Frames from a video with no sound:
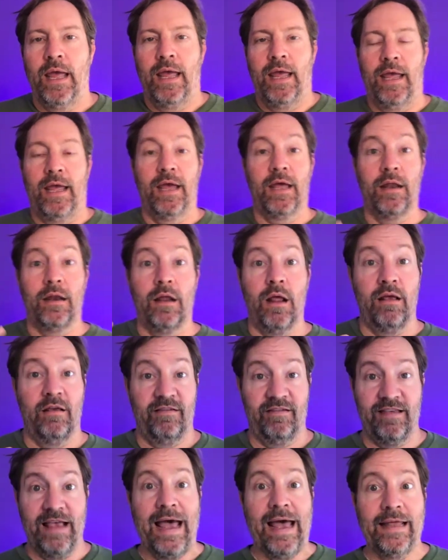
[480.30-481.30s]
And
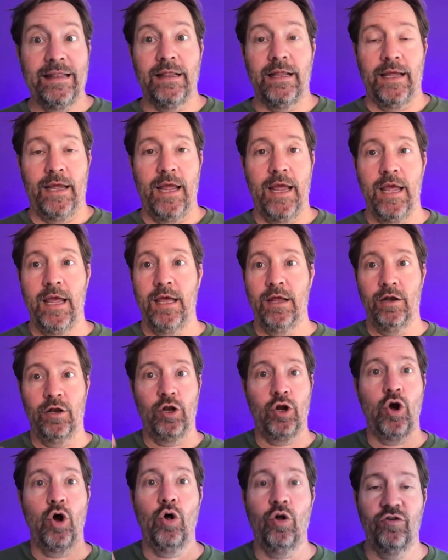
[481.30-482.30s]
sadly, in
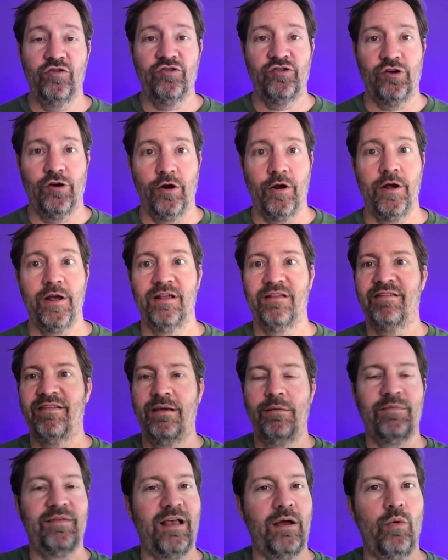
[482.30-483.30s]
culture, it
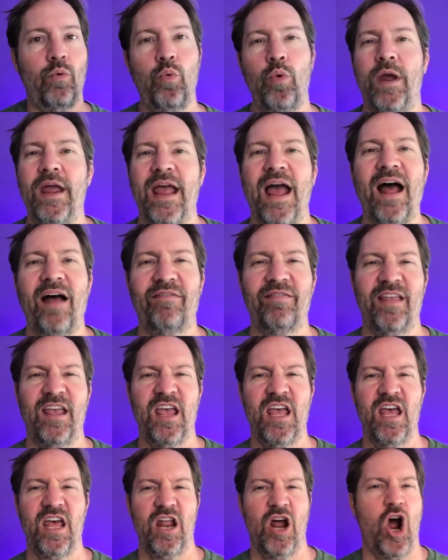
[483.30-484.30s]
seems like we have to
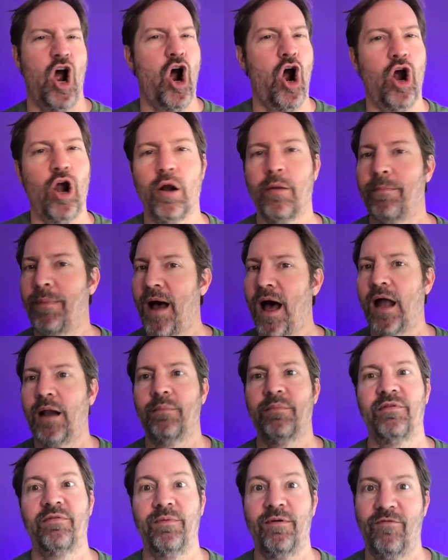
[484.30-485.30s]
hit hard
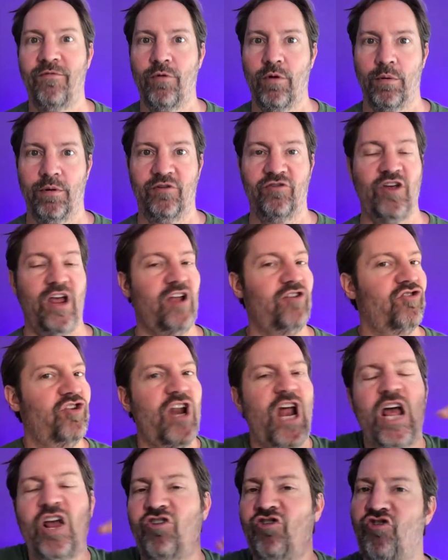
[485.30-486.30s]
bottoms before we change. And
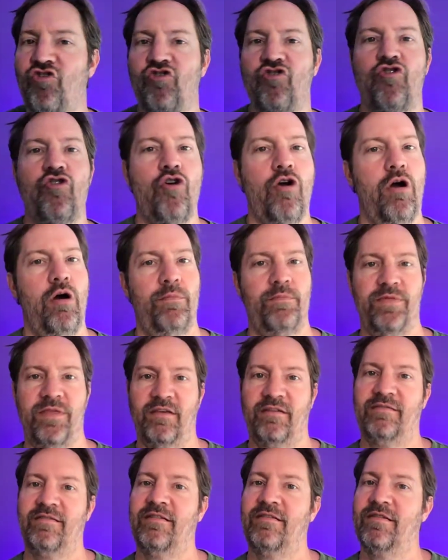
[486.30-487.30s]
I sure hope
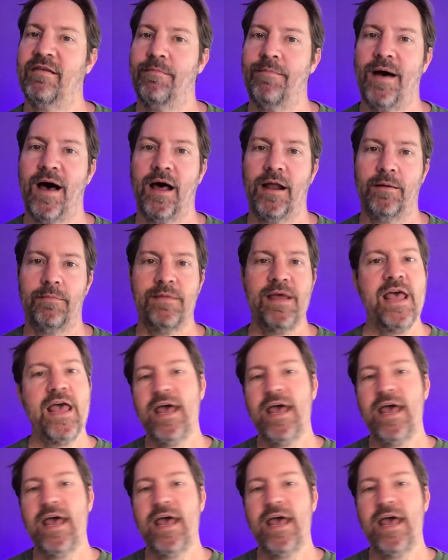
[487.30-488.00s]
this is the bottom.